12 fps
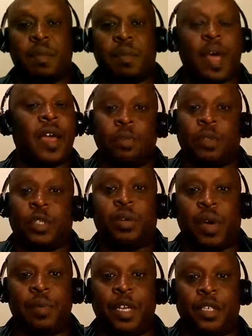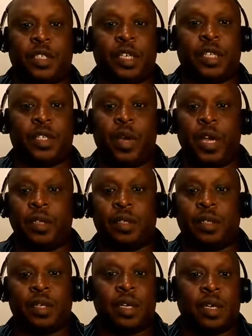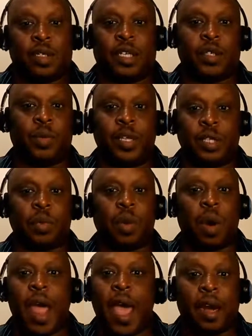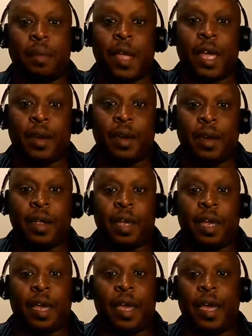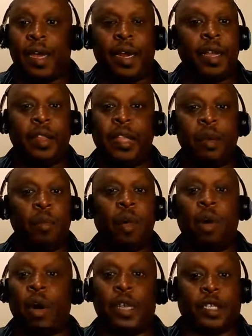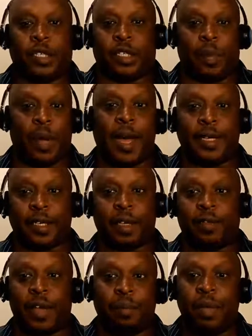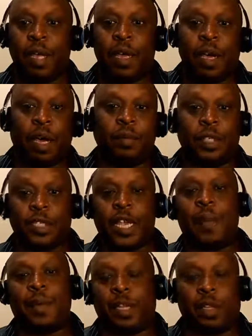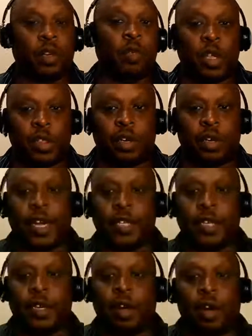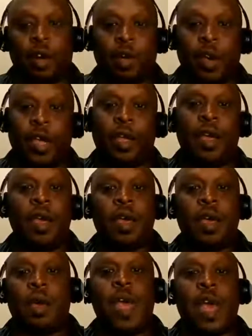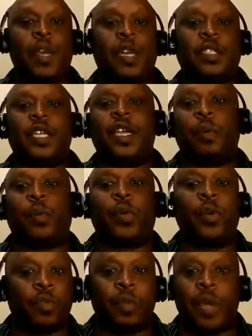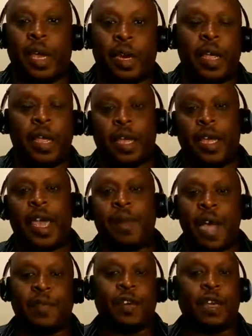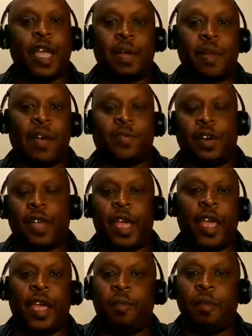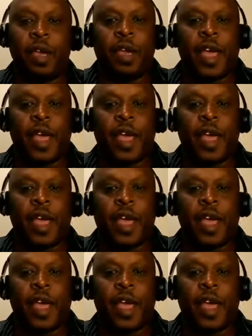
I am too. I mean, 6 wins, 6 wins is where I had them at, and anything more is a positive. I'm just happy with the direction they're going. I'm happy to see improvement game after game after game